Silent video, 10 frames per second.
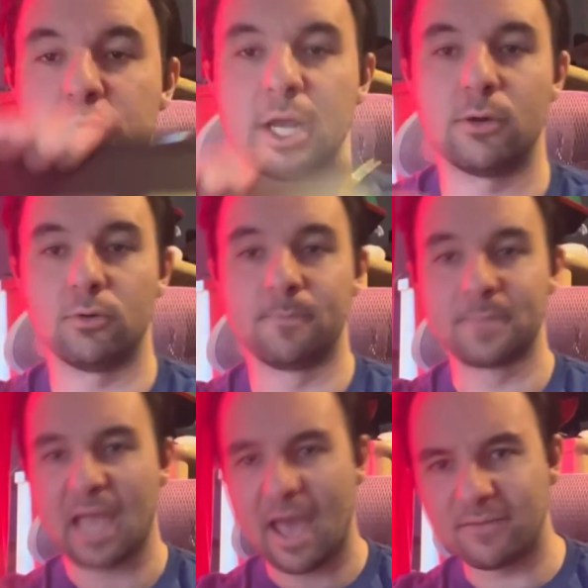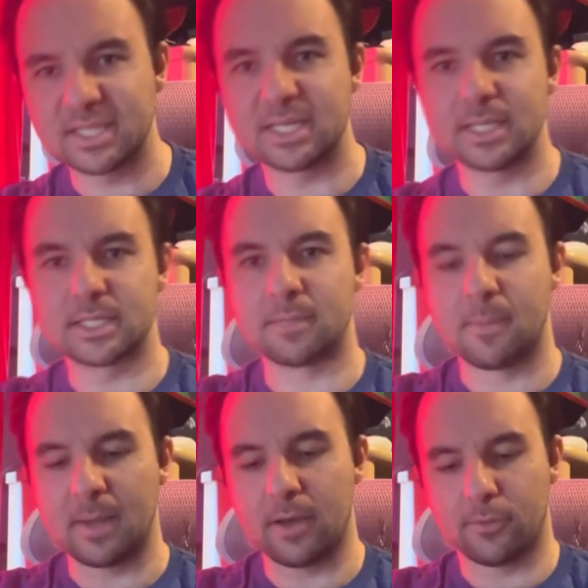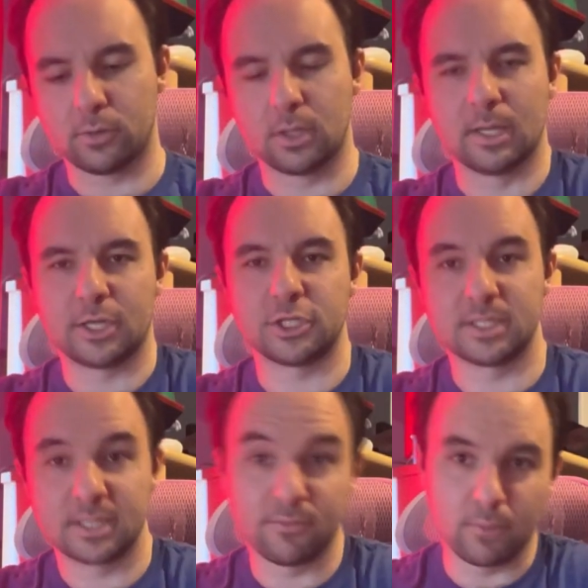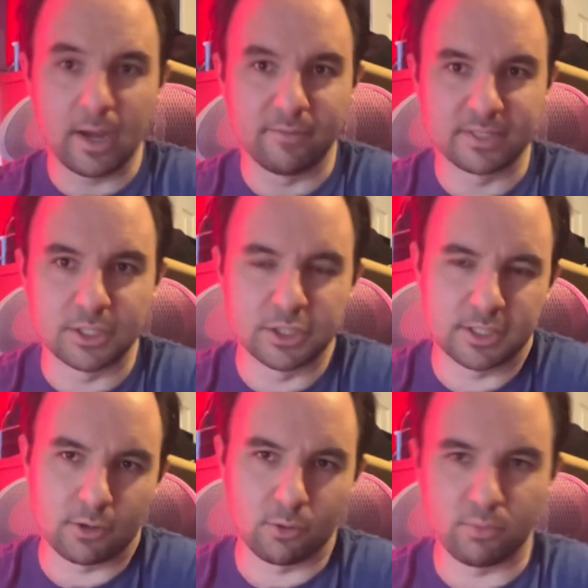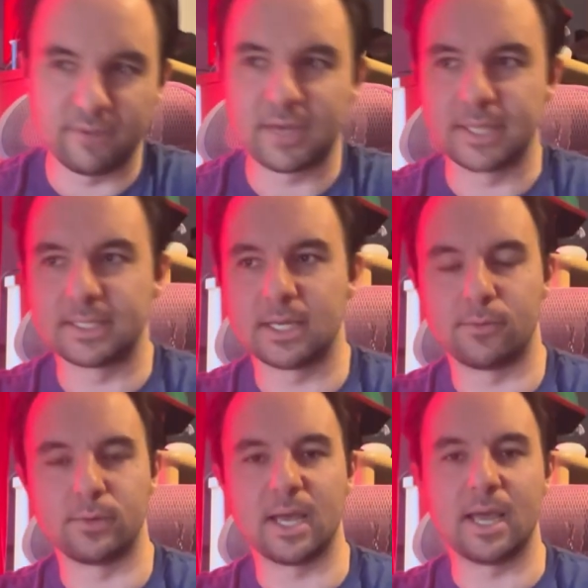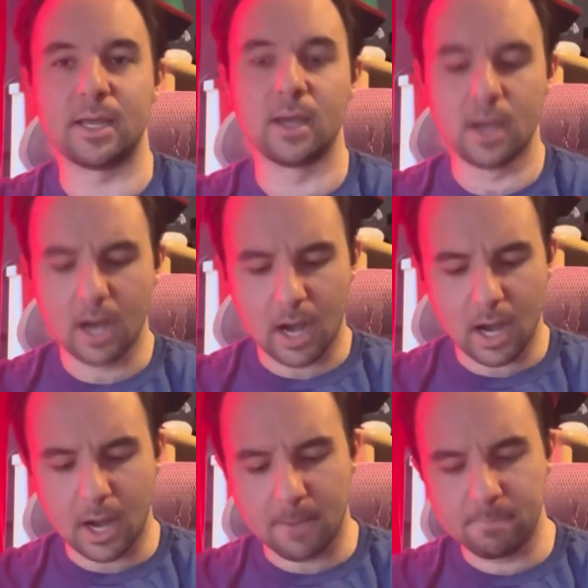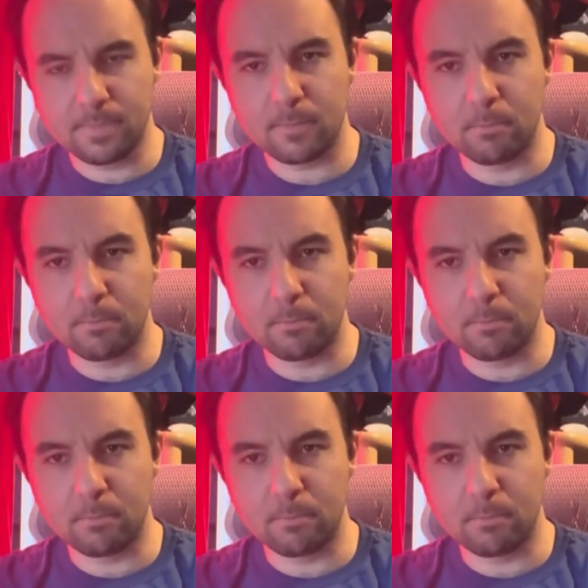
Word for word: channel, haven't seen some of my other collection stuff, we obviously just got our briefcase the other day. Um,